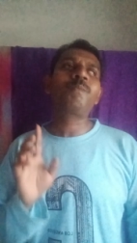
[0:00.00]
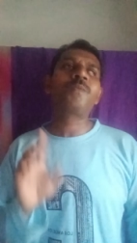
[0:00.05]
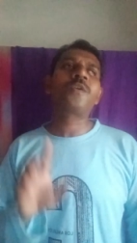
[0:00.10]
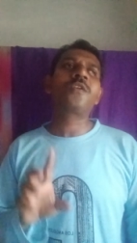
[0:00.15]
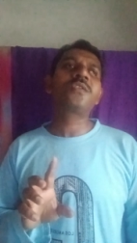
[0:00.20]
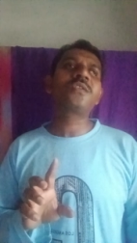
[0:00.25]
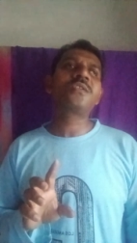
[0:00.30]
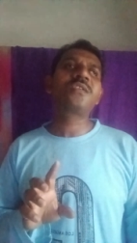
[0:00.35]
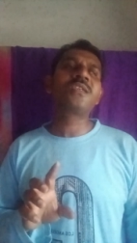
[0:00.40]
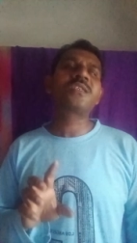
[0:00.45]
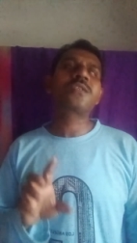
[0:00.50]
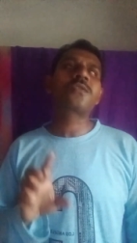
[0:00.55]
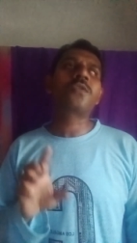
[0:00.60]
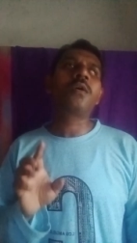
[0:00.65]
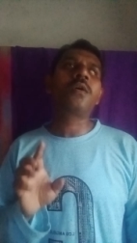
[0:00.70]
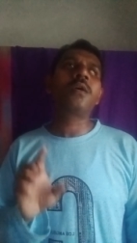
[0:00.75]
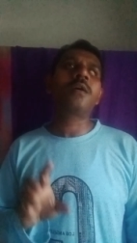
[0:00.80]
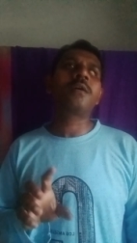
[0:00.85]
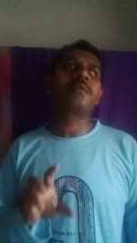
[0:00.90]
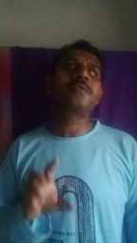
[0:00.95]
process is
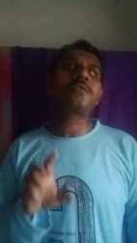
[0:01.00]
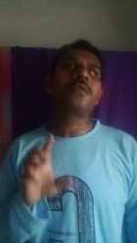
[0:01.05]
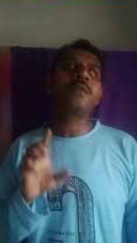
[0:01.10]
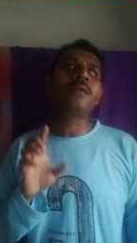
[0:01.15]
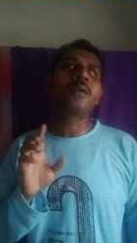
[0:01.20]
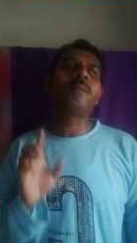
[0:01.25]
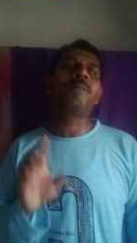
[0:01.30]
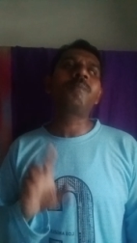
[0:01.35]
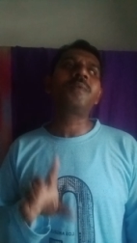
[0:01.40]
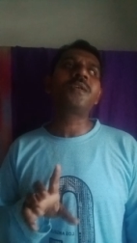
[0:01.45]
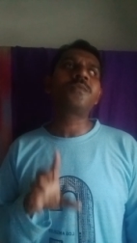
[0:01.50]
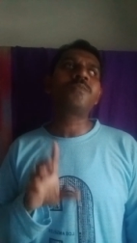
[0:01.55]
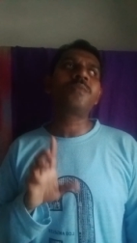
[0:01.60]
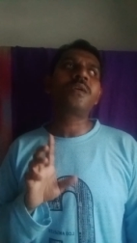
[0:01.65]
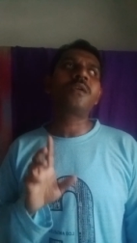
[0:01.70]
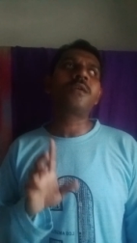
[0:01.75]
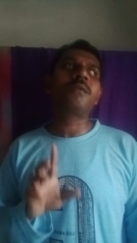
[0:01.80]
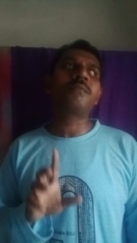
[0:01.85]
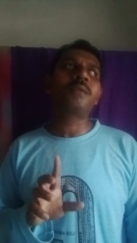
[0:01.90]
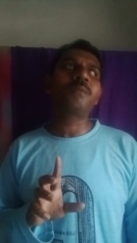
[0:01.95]
called also
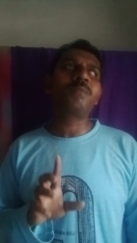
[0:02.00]
impeachment of the